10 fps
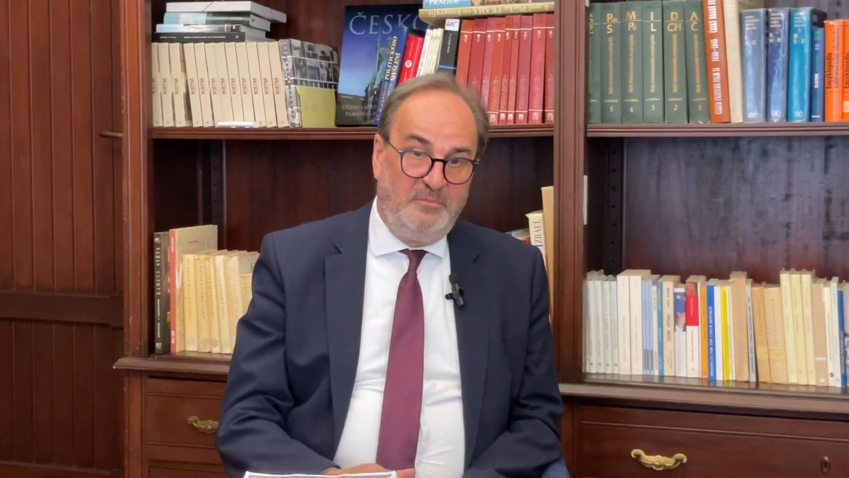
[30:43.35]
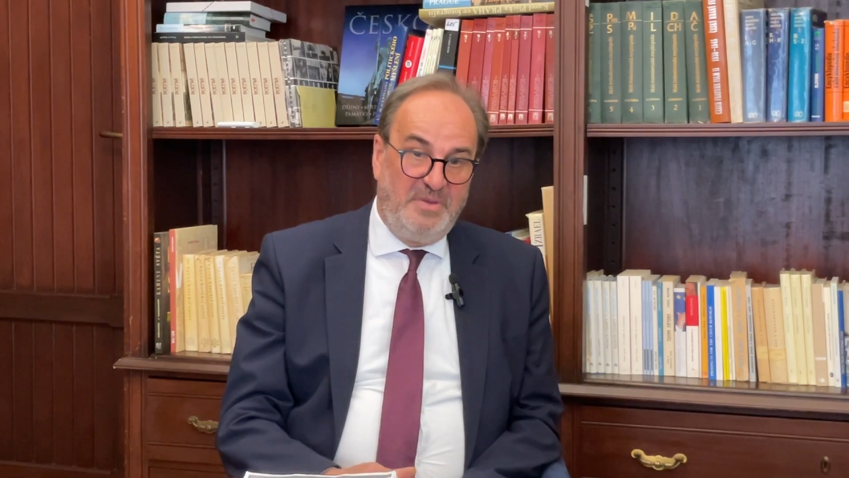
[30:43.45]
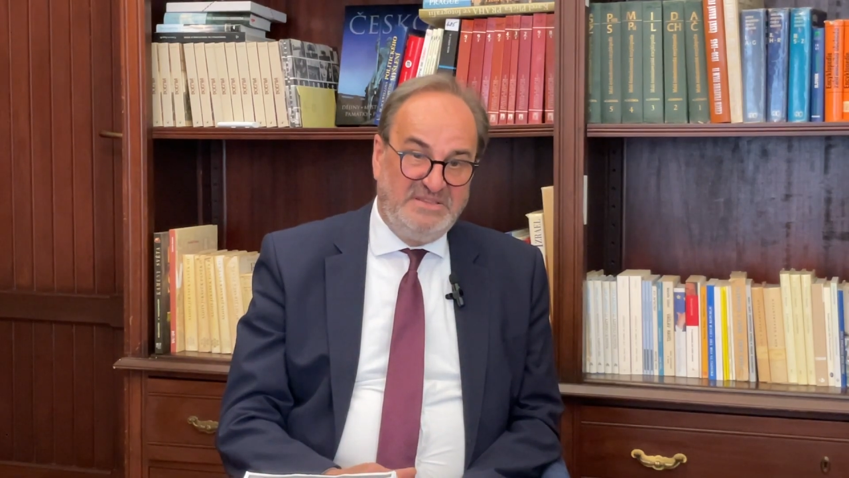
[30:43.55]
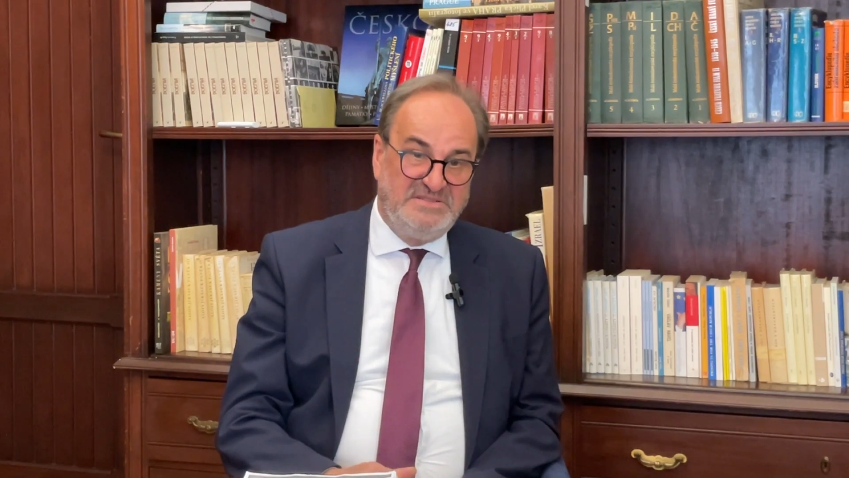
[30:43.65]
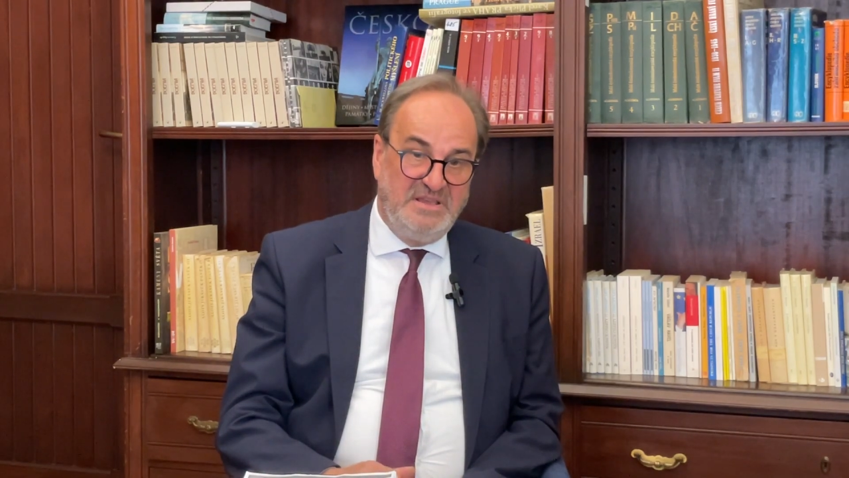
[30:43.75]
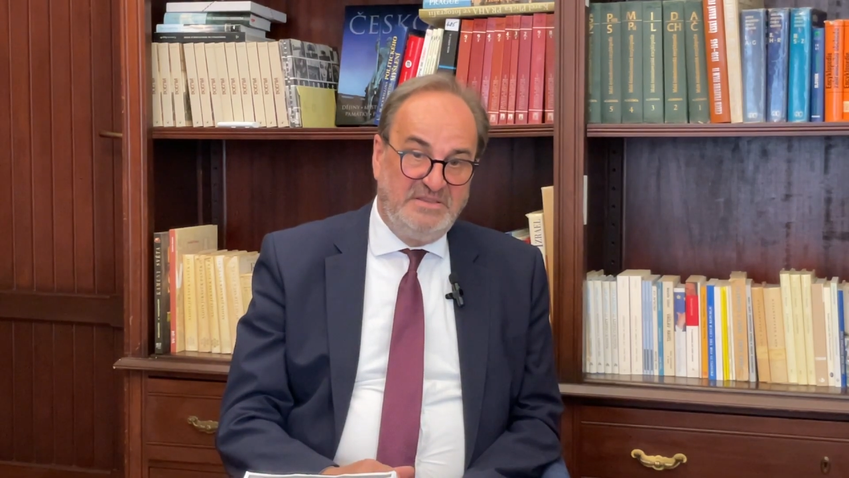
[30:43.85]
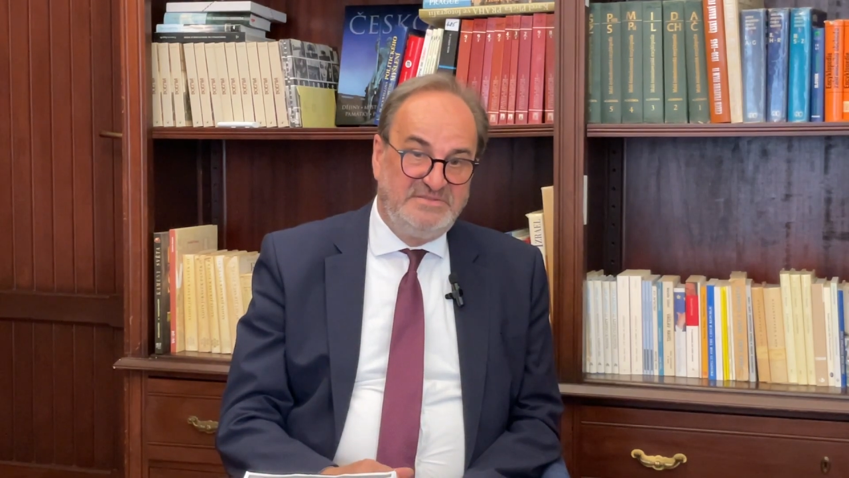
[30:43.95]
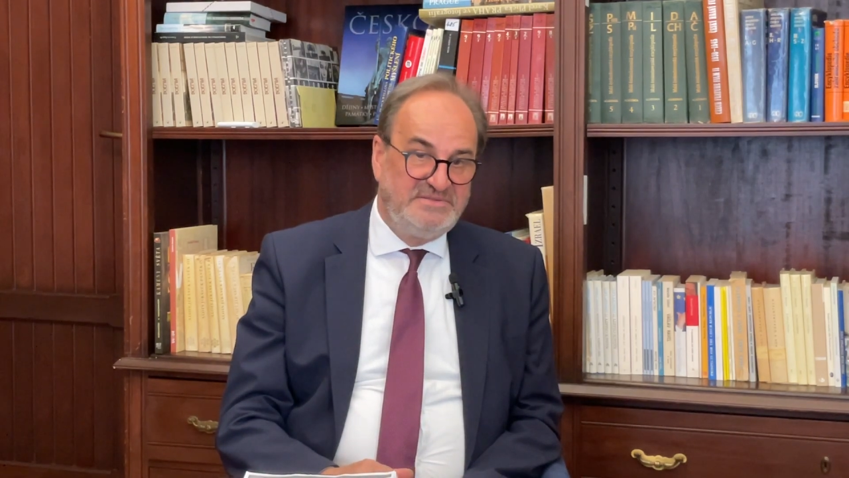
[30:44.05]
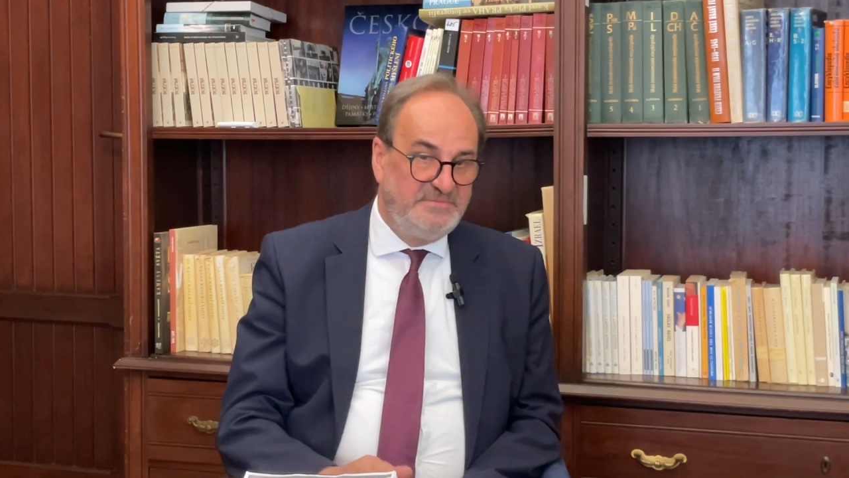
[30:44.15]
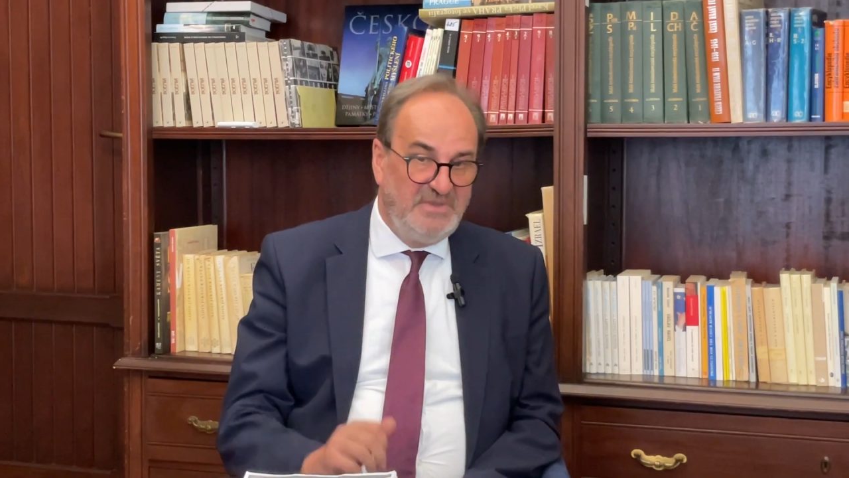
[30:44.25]

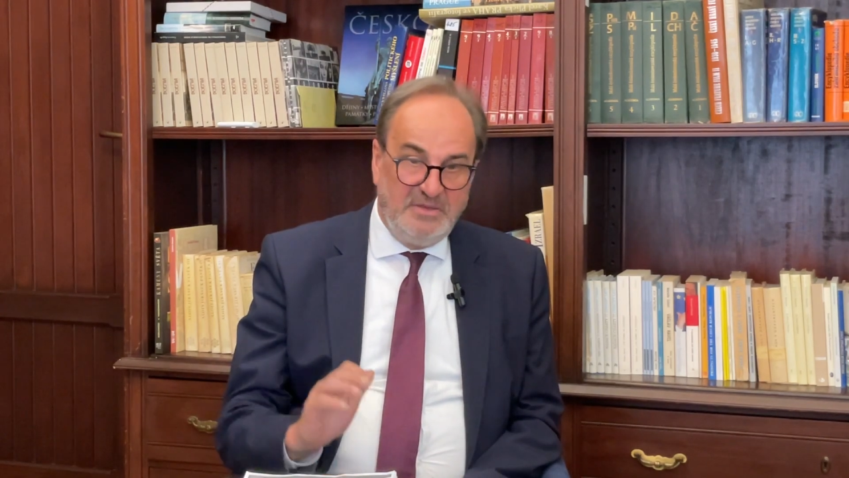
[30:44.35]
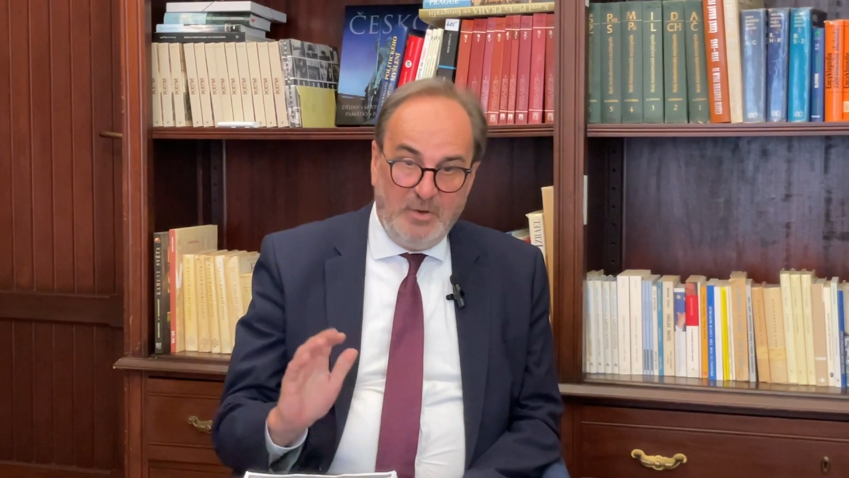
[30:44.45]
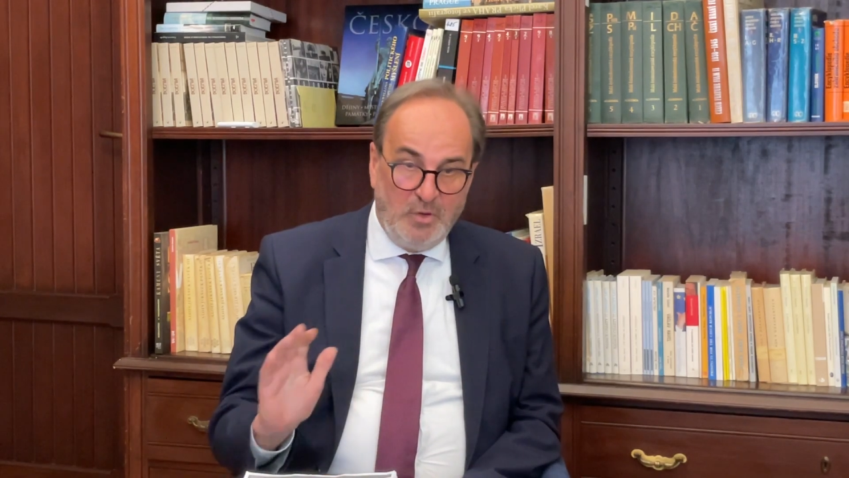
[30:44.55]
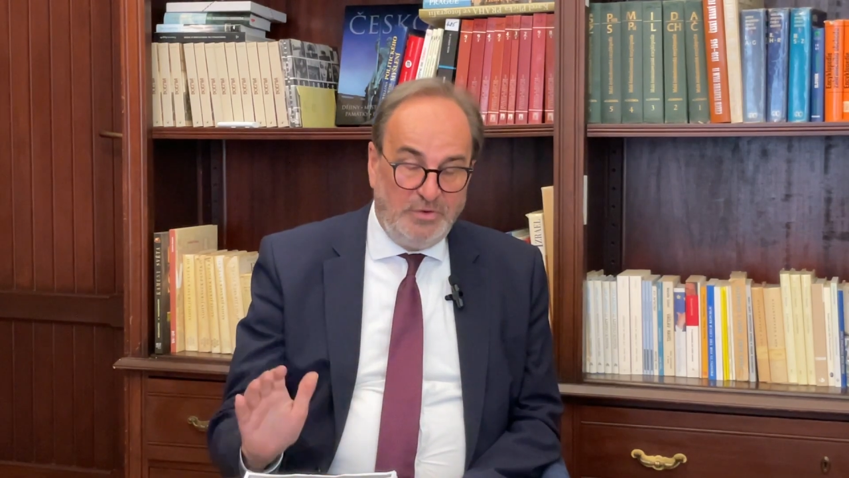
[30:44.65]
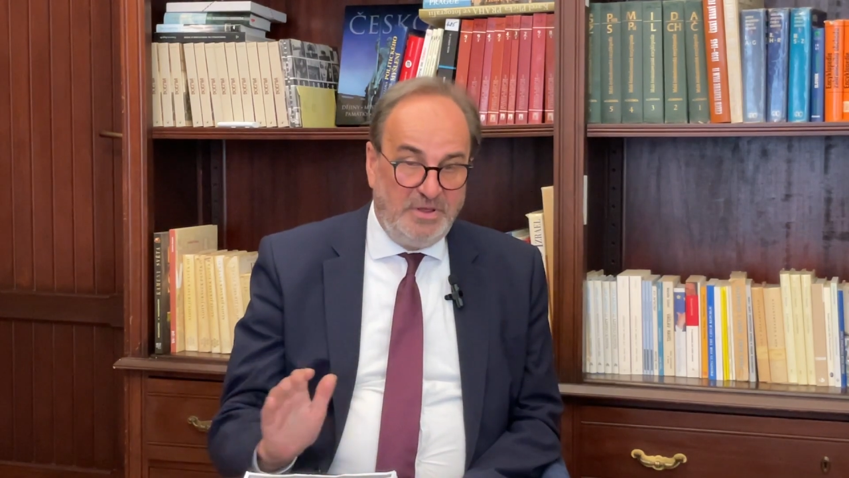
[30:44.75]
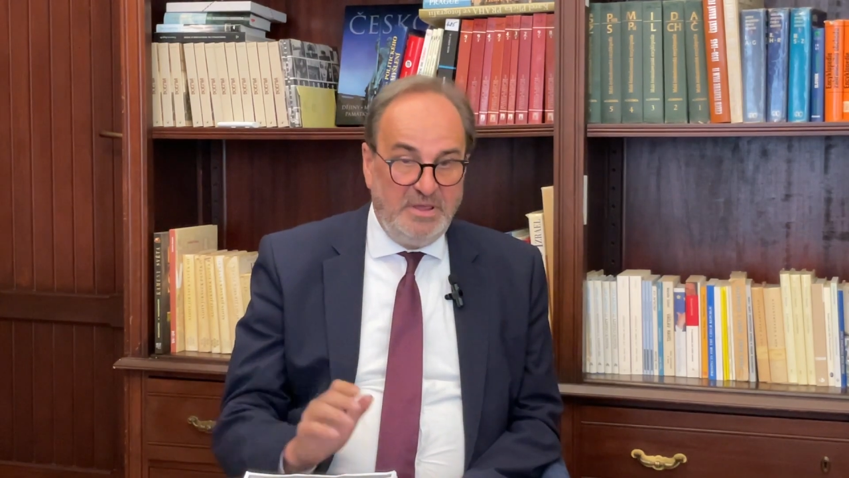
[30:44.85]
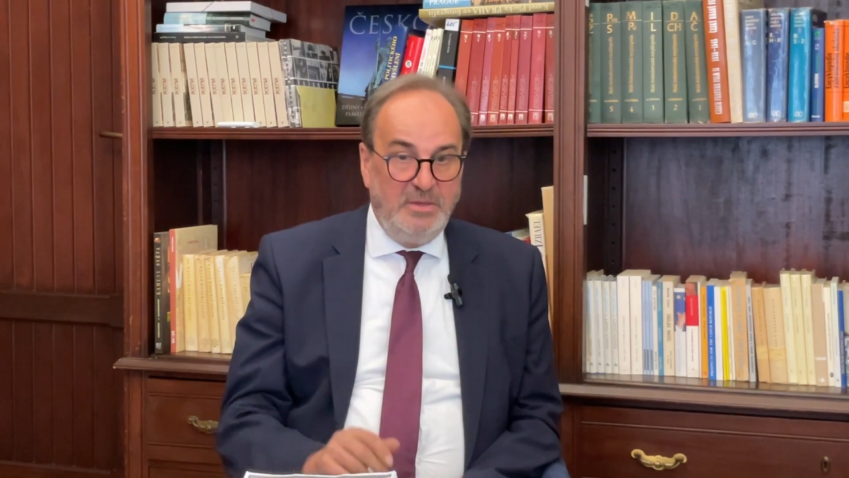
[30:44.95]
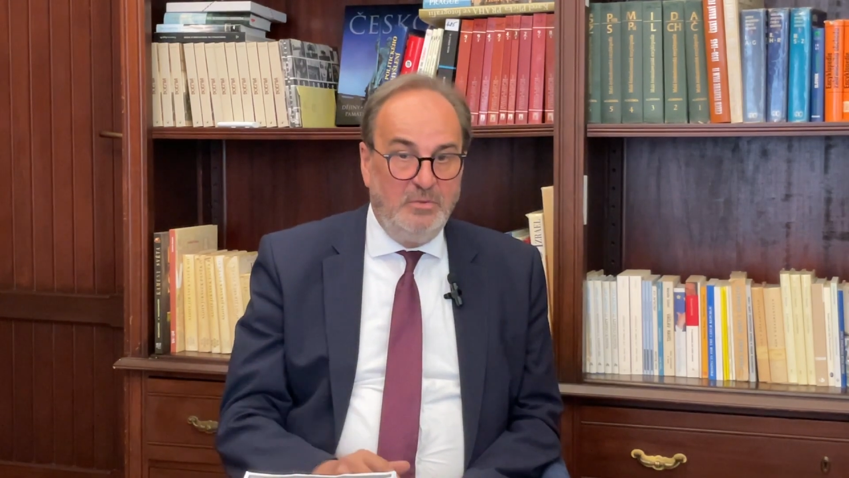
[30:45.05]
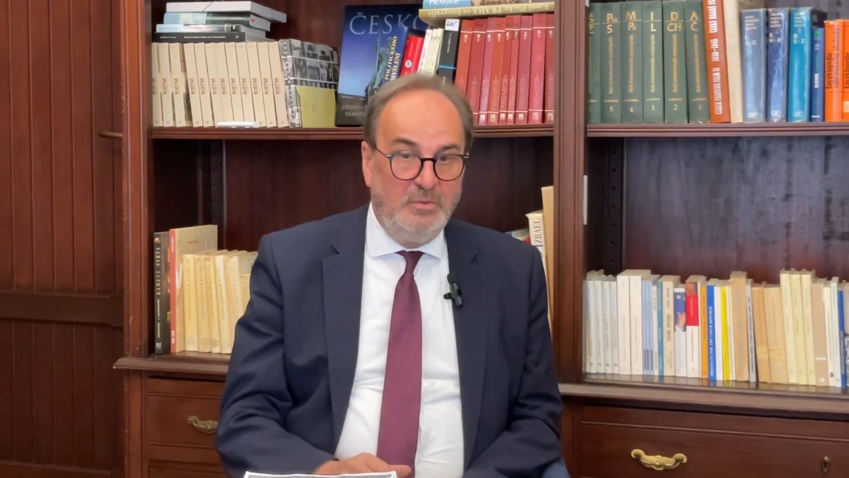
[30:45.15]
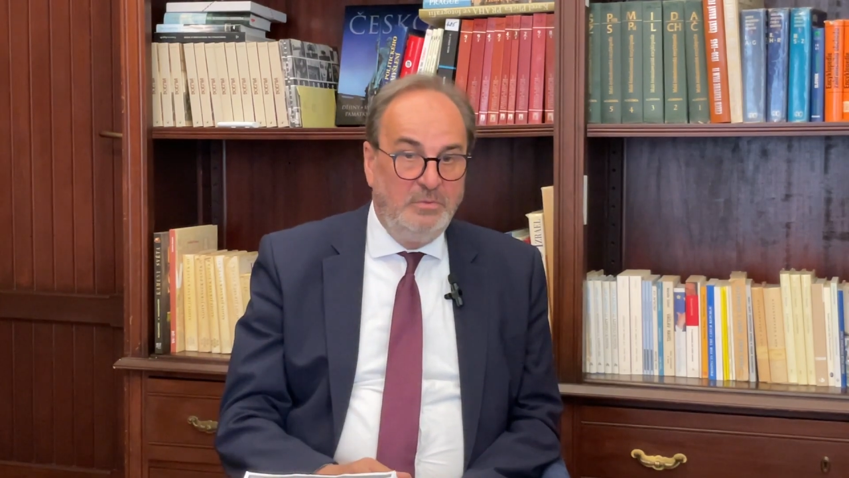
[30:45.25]
business, on the
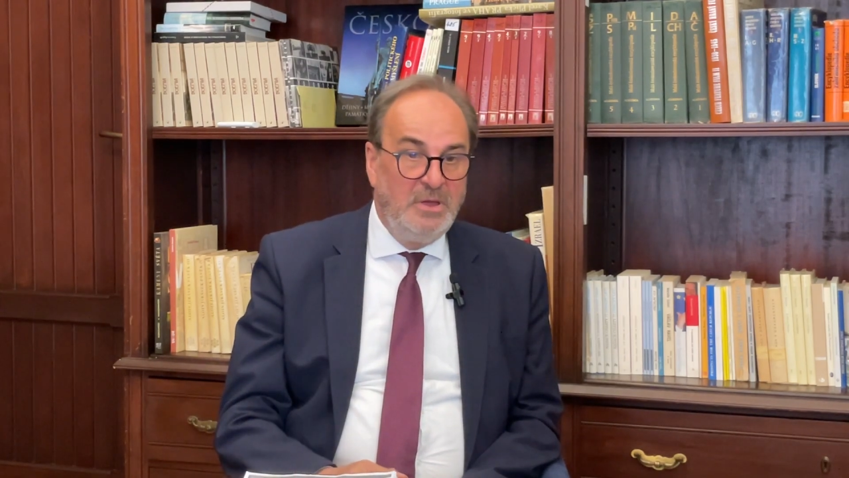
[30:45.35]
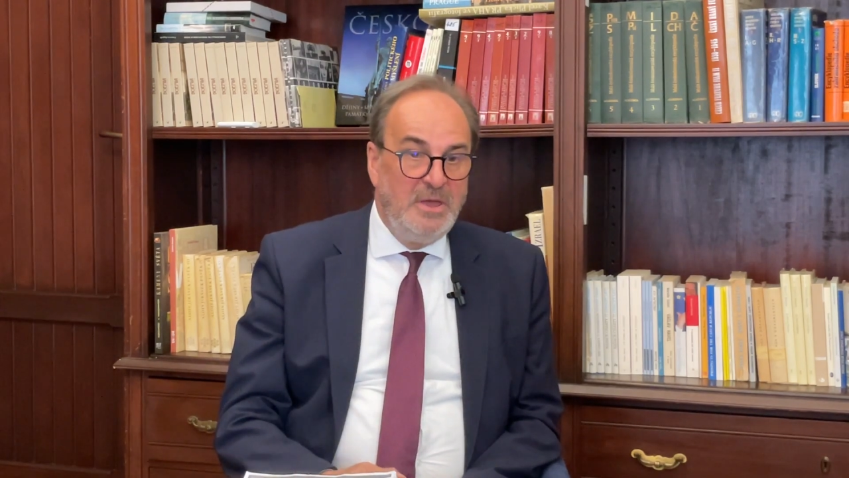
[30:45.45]
EU,